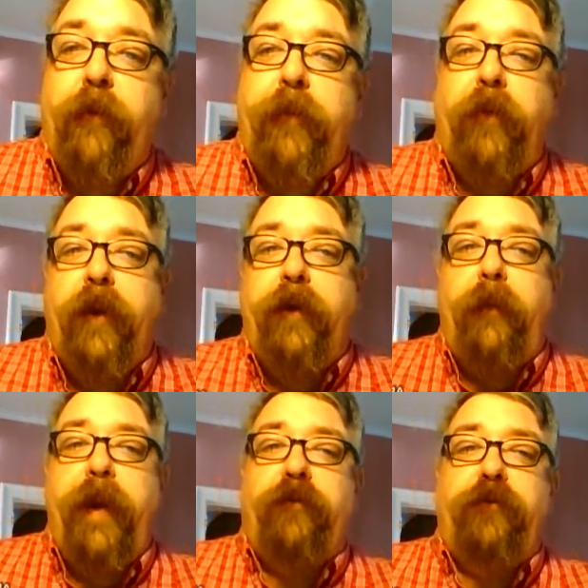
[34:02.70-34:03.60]
the ability to
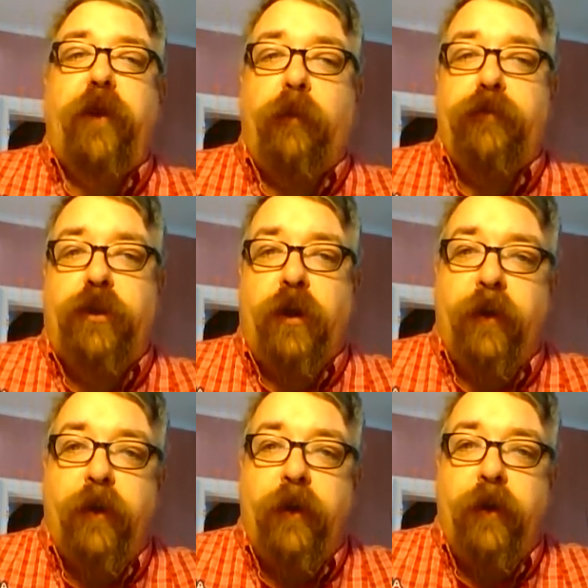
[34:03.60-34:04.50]
make sculpture,
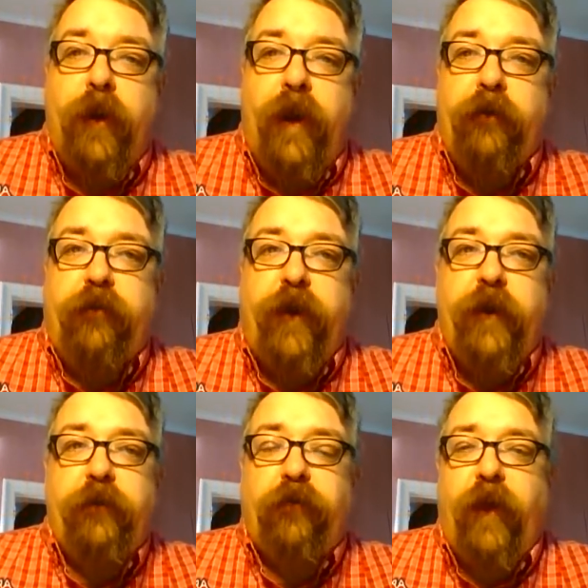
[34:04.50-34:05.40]
as seen
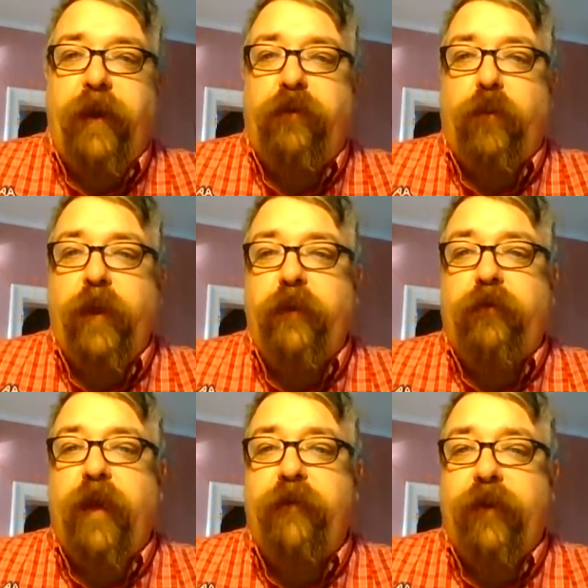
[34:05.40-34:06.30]
in slide
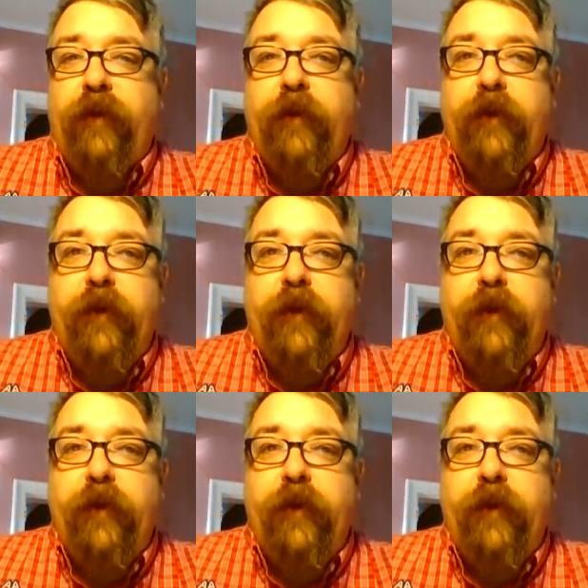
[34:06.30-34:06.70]
27.